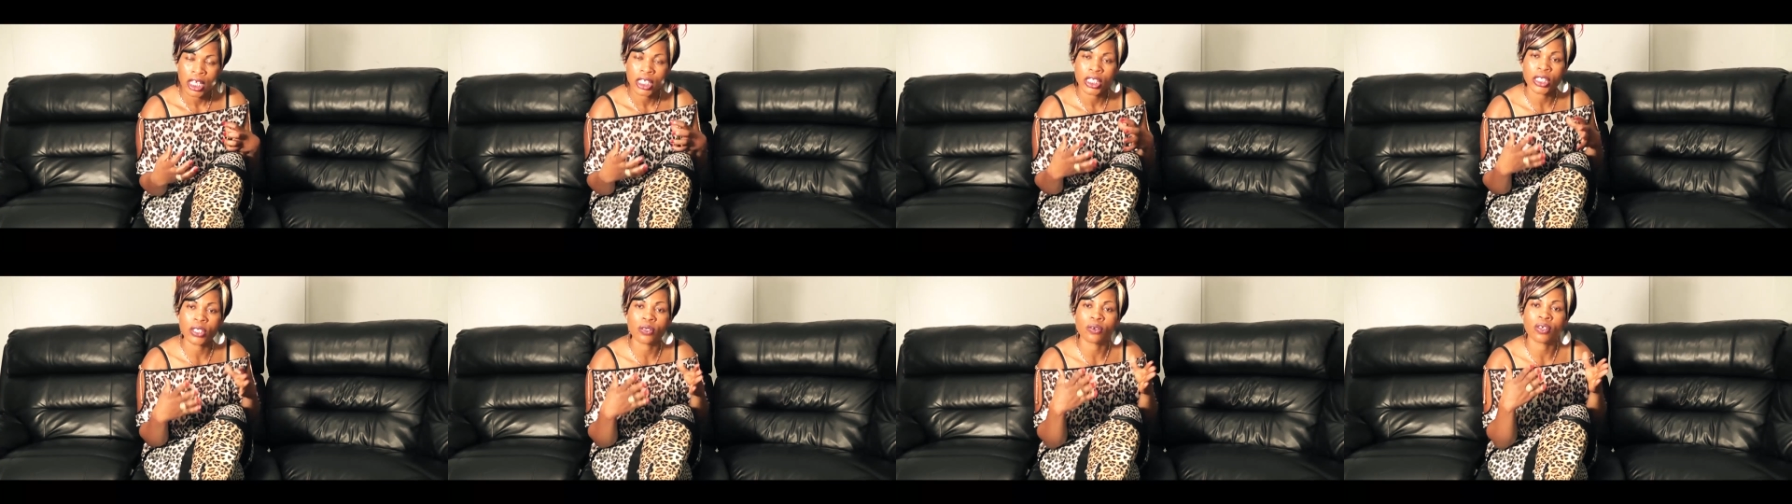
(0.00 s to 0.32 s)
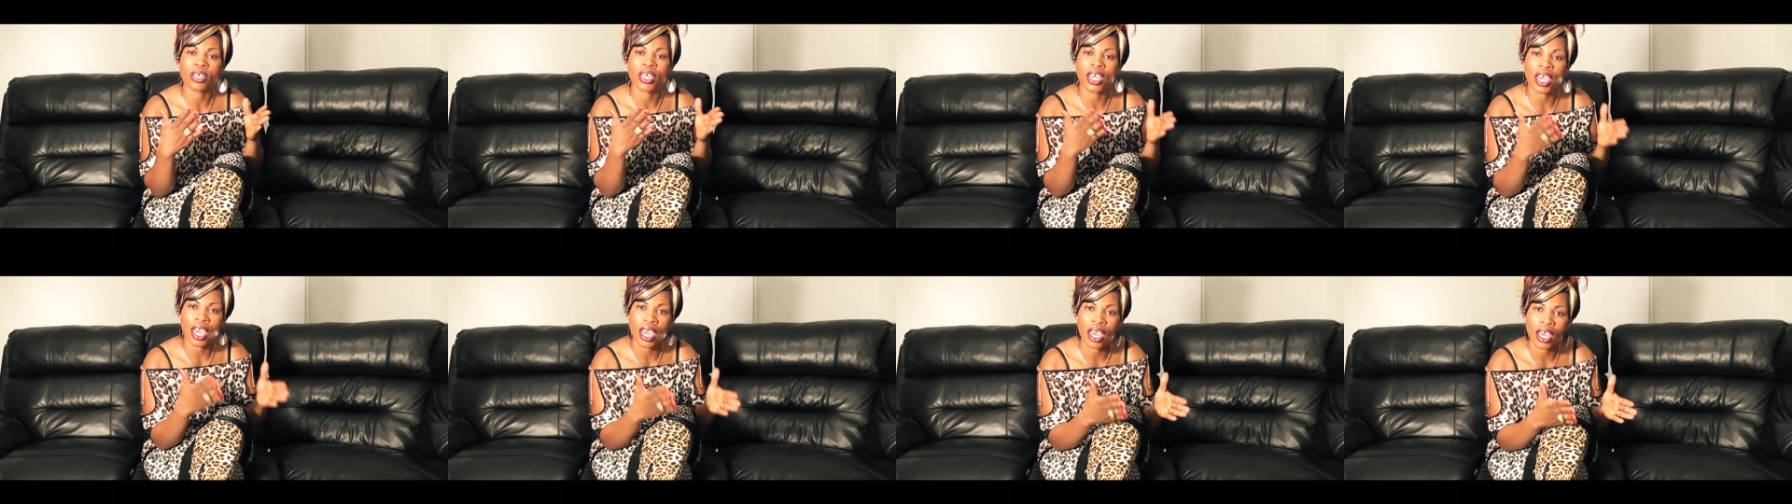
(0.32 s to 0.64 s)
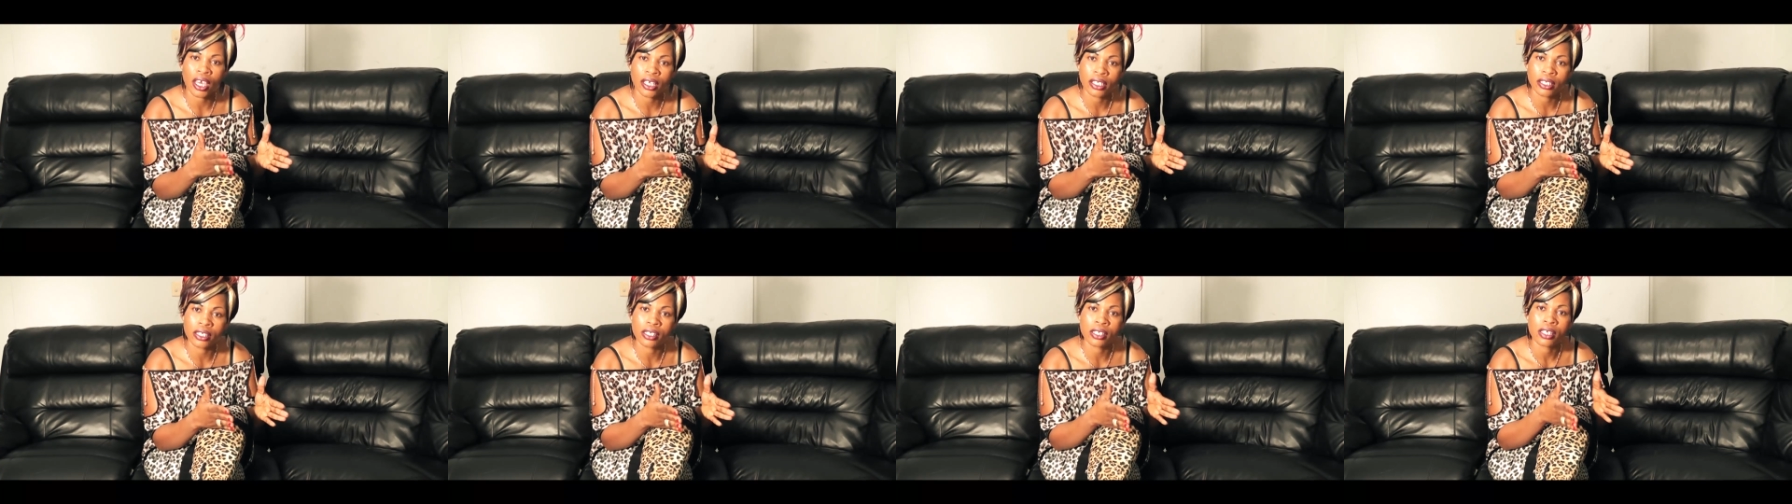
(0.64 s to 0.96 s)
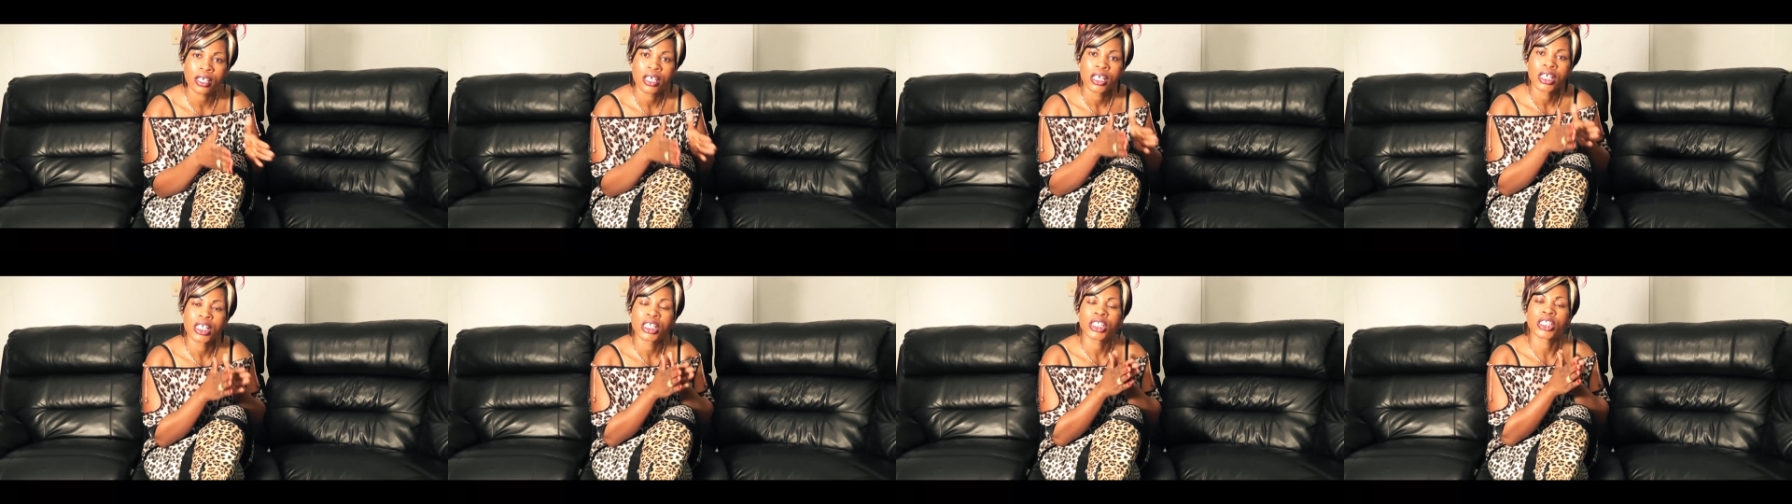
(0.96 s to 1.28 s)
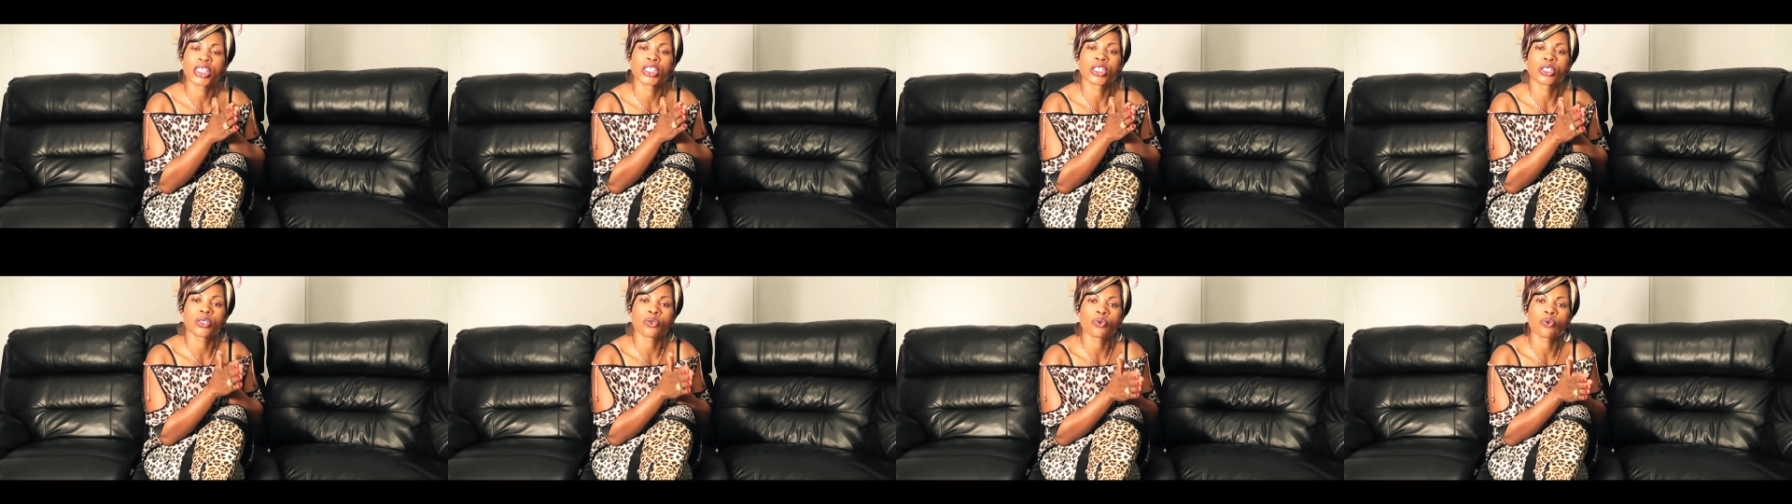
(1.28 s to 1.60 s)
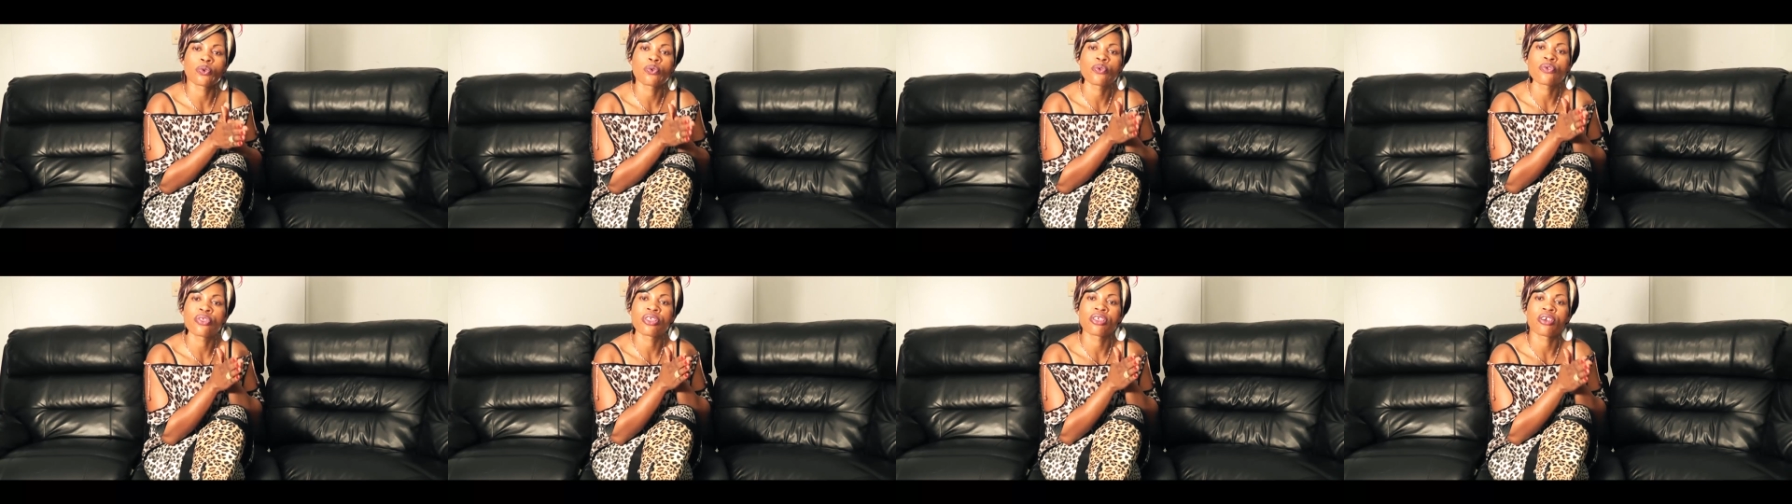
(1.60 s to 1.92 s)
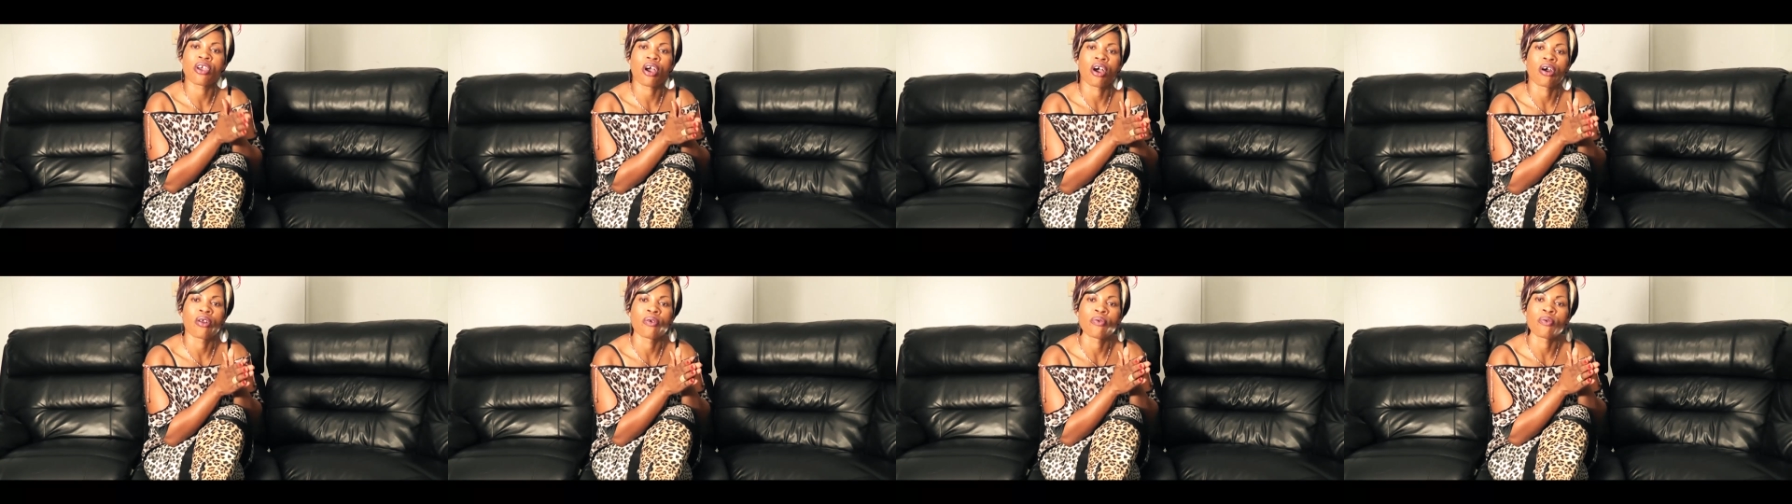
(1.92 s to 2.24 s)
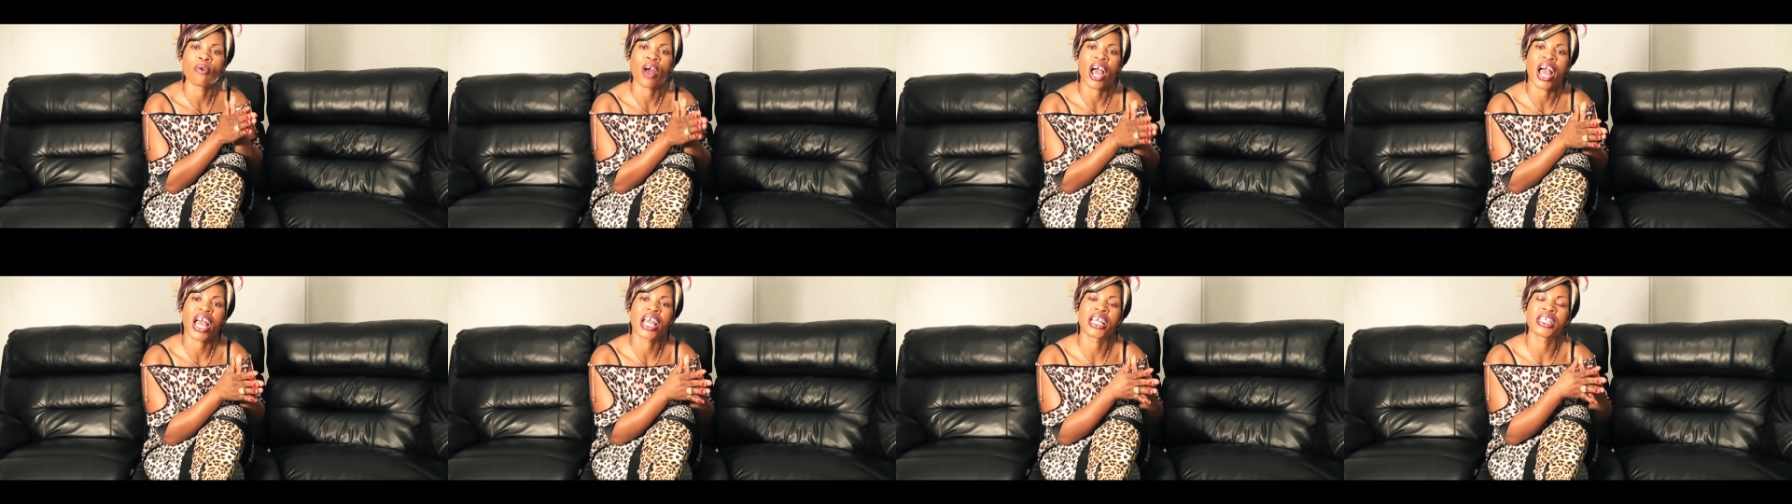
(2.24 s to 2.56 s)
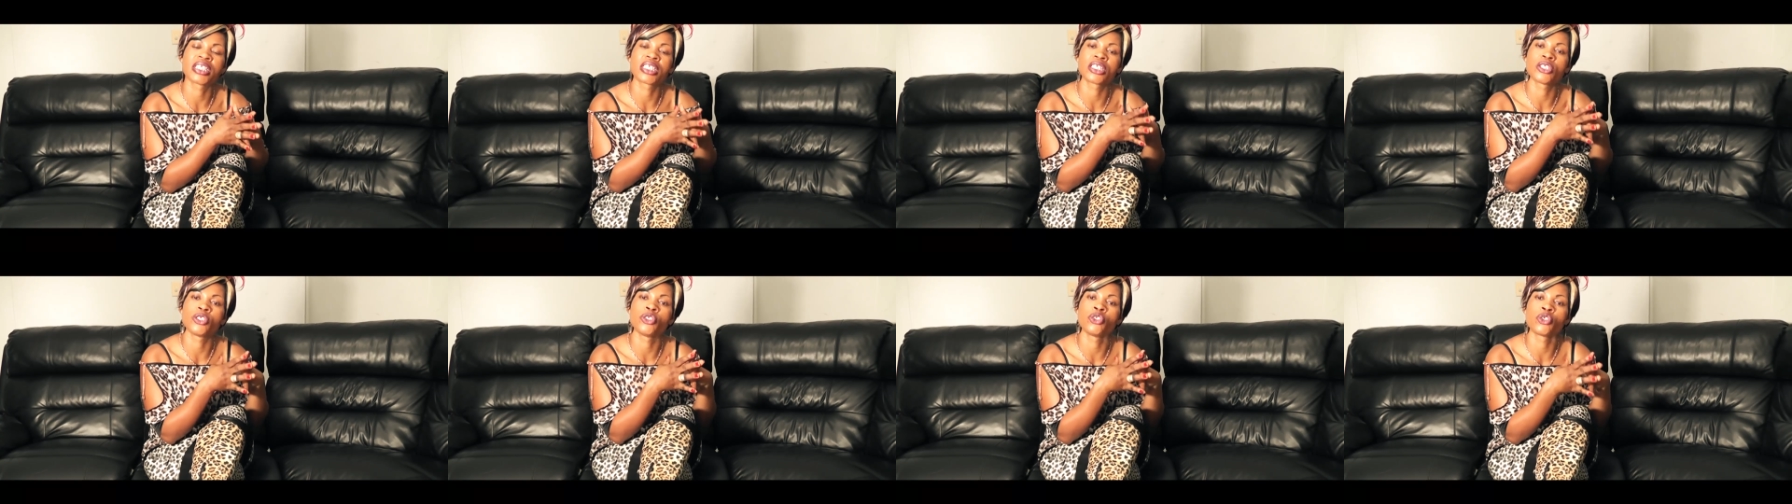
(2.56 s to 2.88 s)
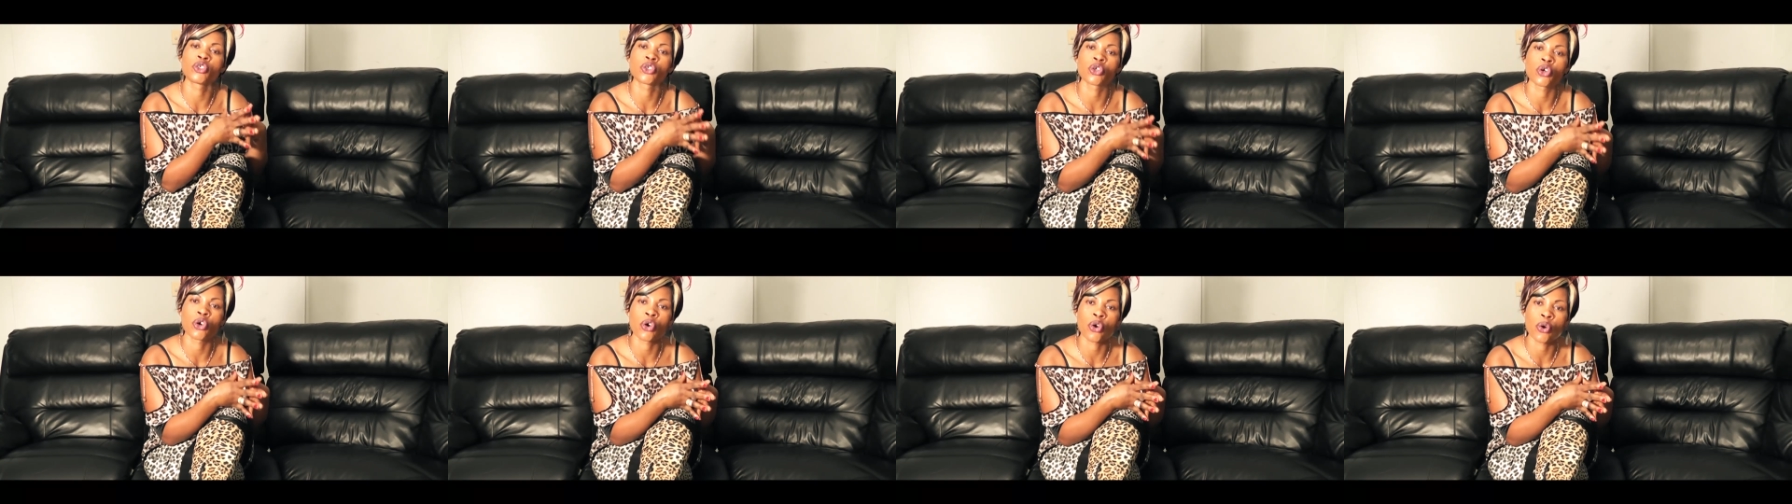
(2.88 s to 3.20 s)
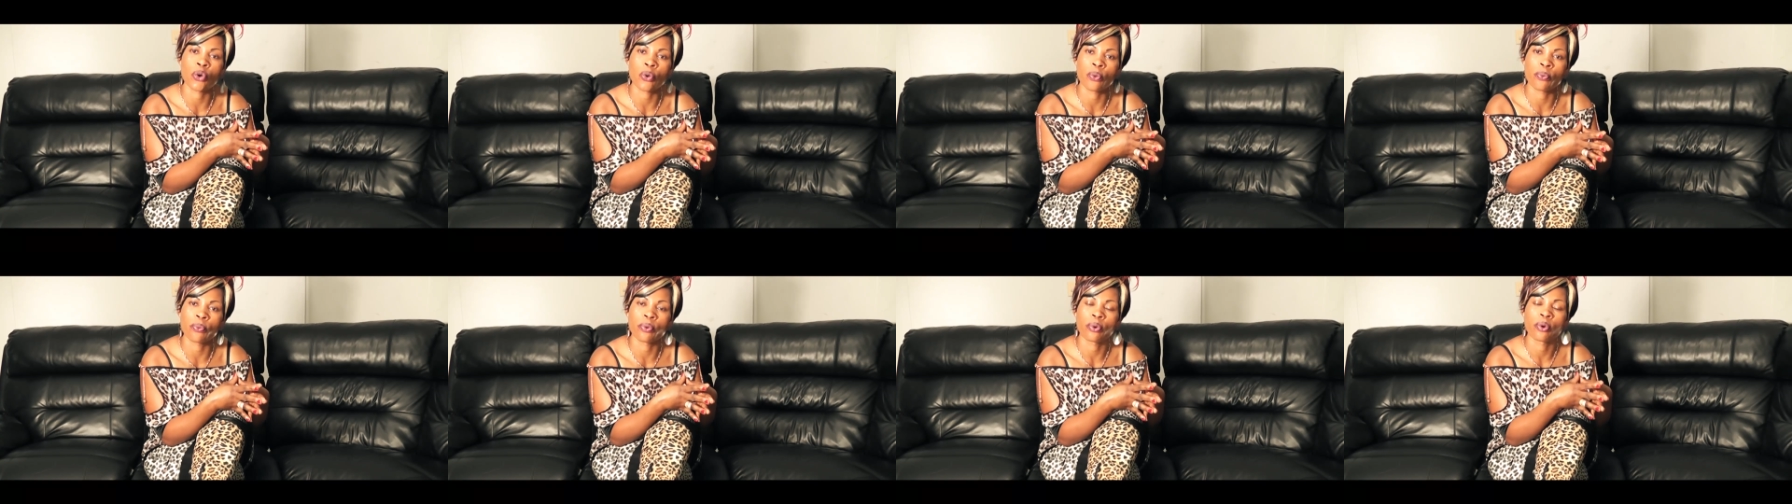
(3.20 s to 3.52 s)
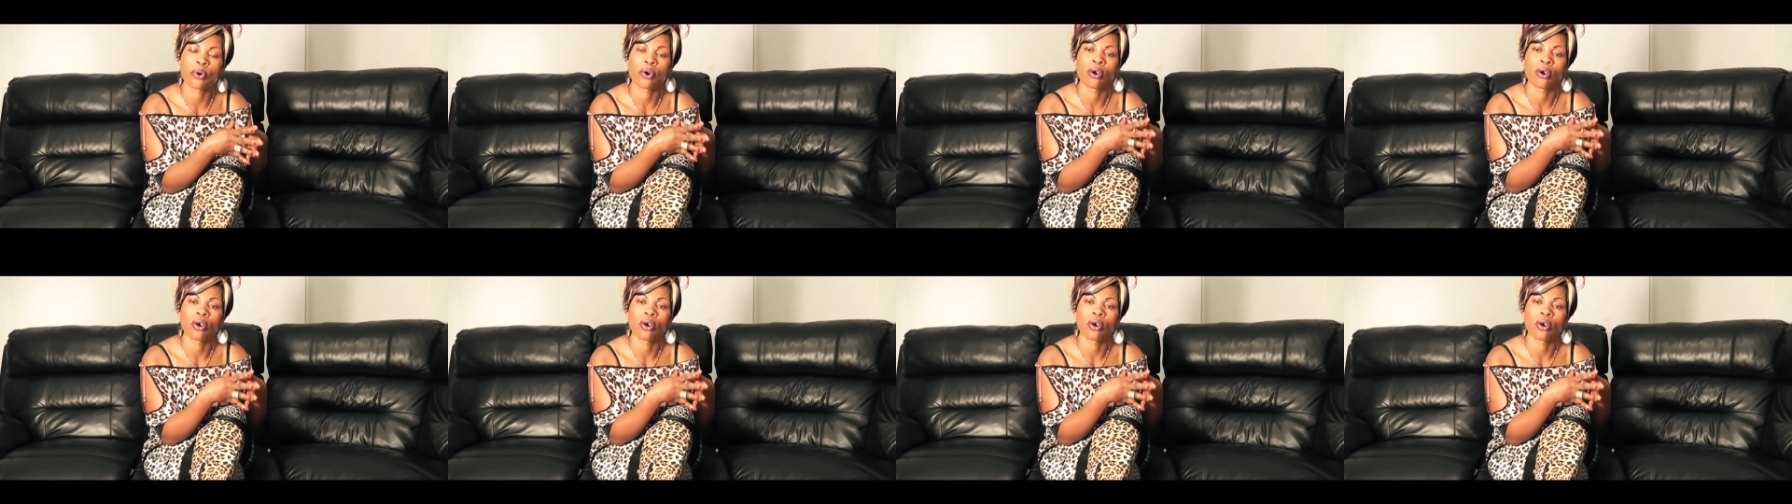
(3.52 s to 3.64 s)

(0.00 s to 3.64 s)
to get to their right job,